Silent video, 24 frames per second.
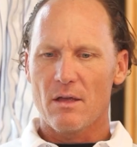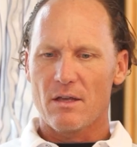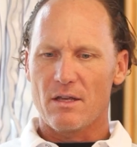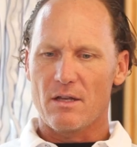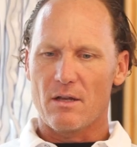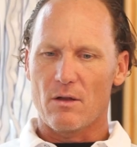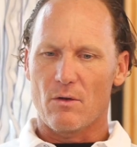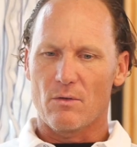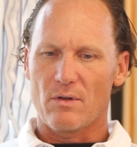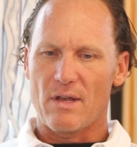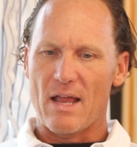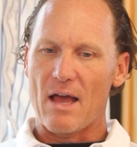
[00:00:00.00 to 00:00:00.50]
you
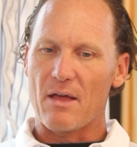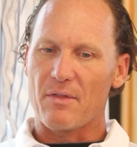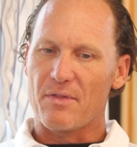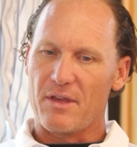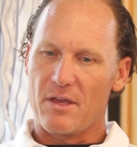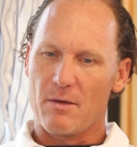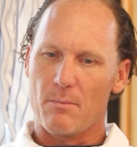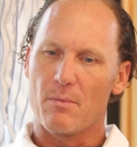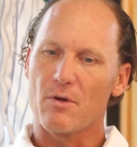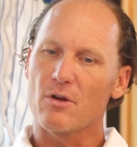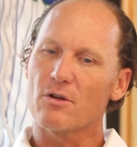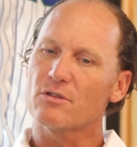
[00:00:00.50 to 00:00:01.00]
know, now
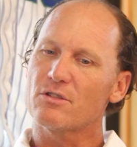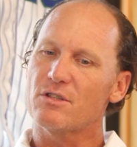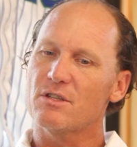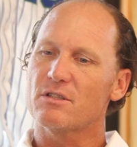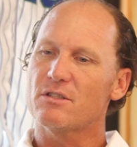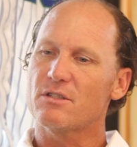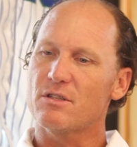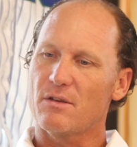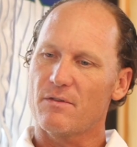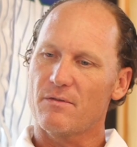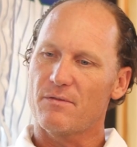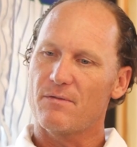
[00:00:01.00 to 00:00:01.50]
the
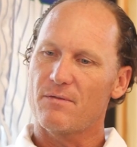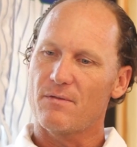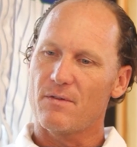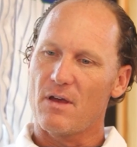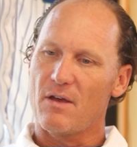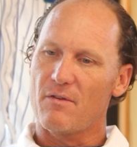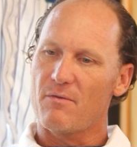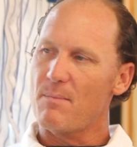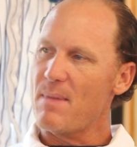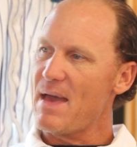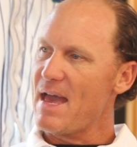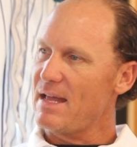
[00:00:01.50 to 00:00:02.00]
emergence
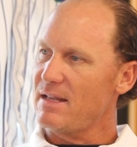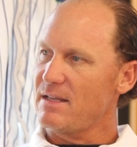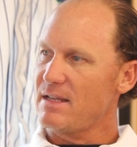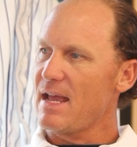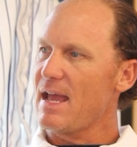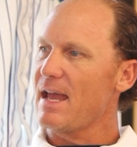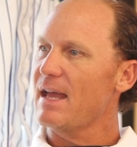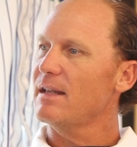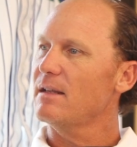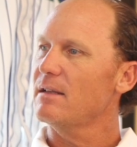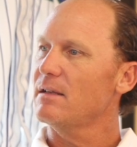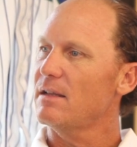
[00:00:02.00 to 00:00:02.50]
of Matt
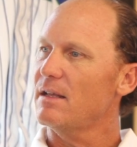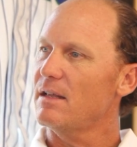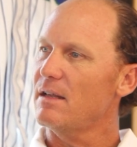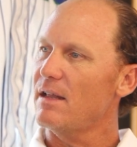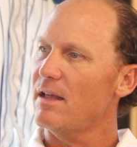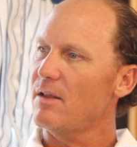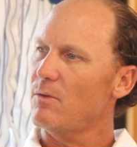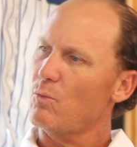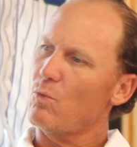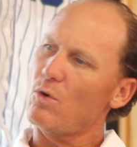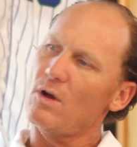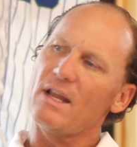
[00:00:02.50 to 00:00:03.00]
Danton
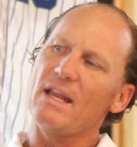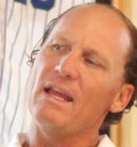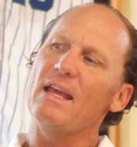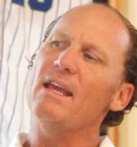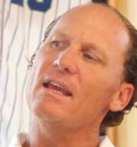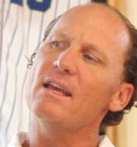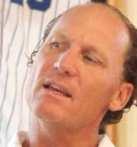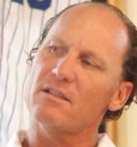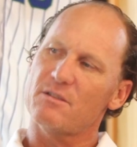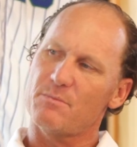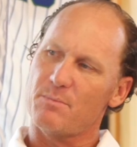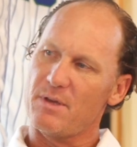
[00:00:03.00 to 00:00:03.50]
and what
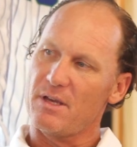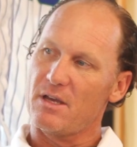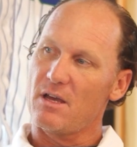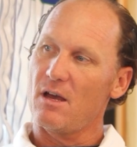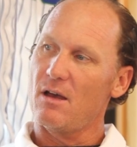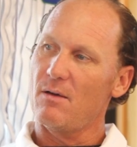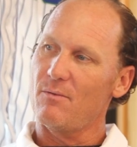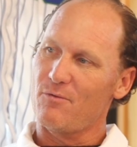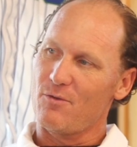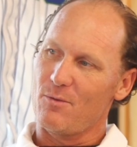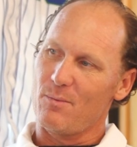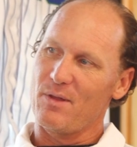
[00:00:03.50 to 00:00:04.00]
he has
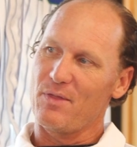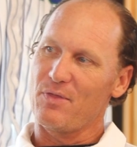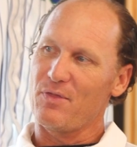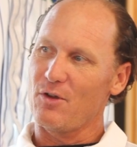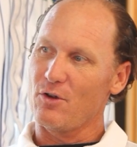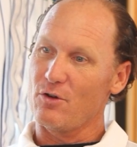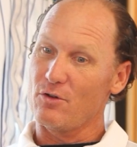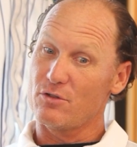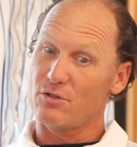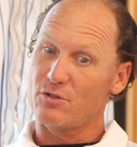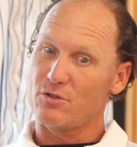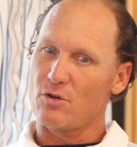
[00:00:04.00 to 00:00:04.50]
become from a
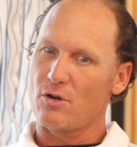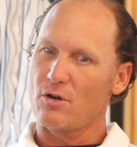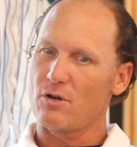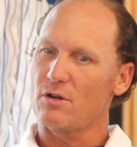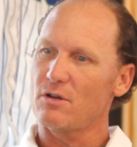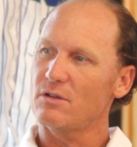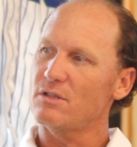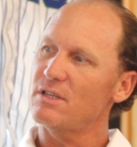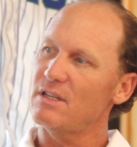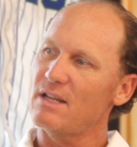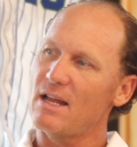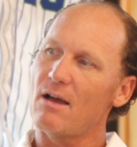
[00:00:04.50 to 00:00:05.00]
third
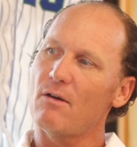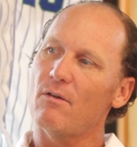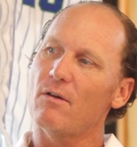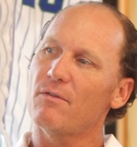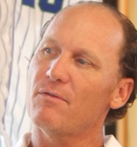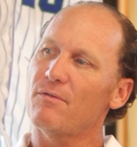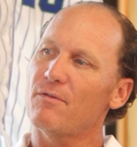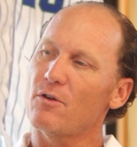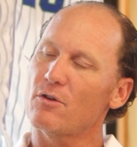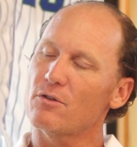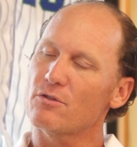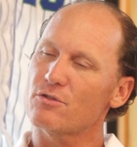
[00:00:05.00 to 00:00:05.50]
starter to now a
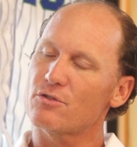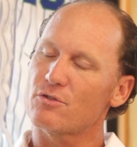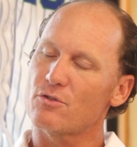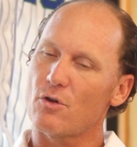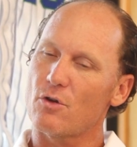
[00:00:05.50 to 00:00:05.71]
first